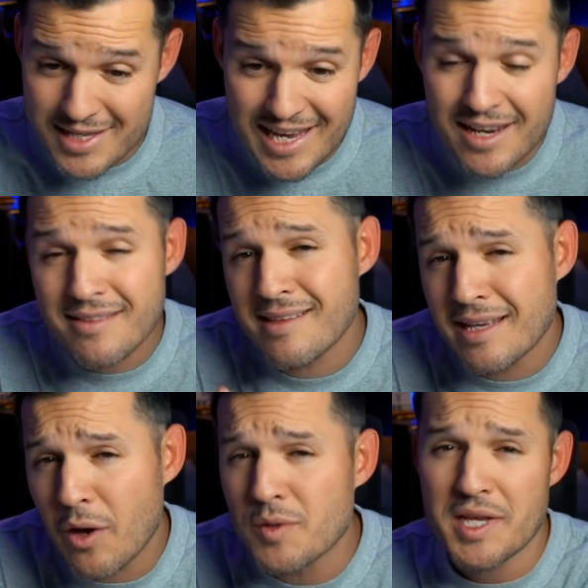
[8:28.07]
It's anything
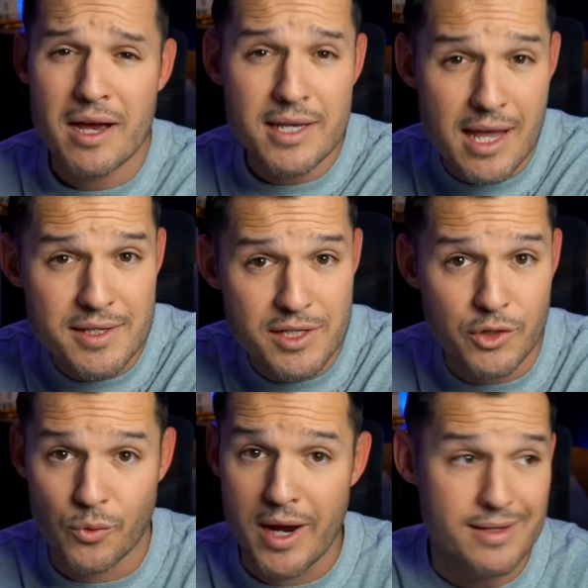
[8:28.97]
that goes against the
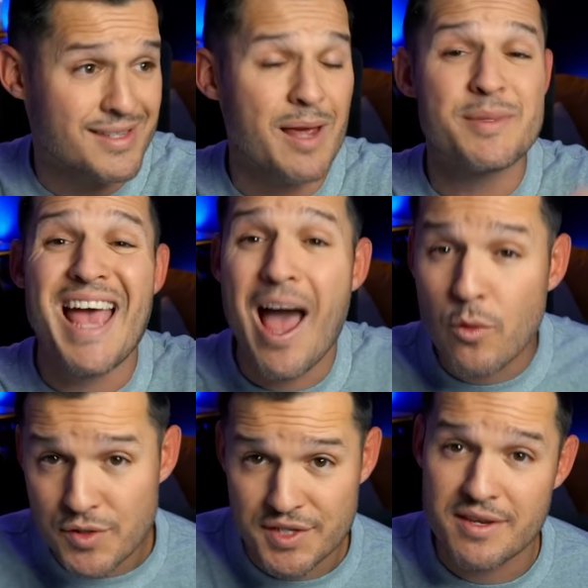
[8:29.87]
grain, steps
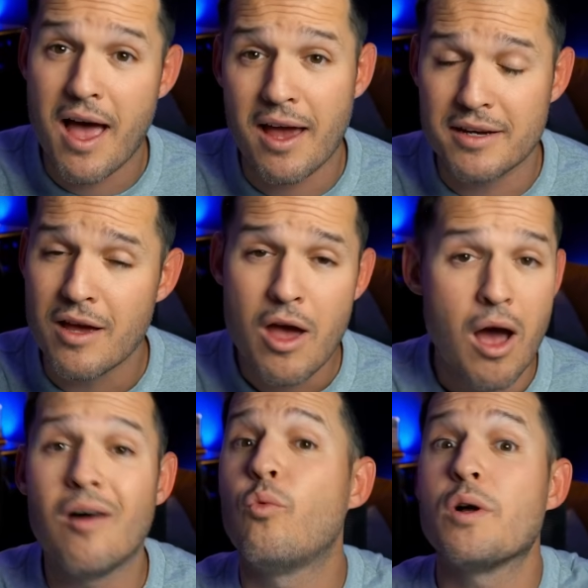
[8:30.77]
outside
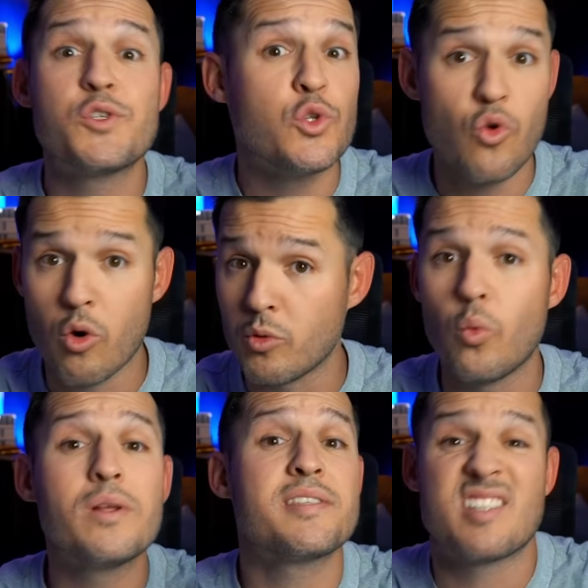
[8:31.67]
of what's normal,
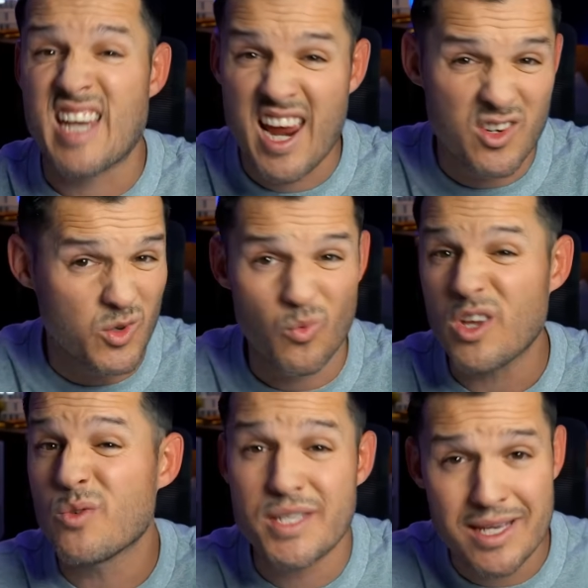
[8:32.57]
what's standard, what you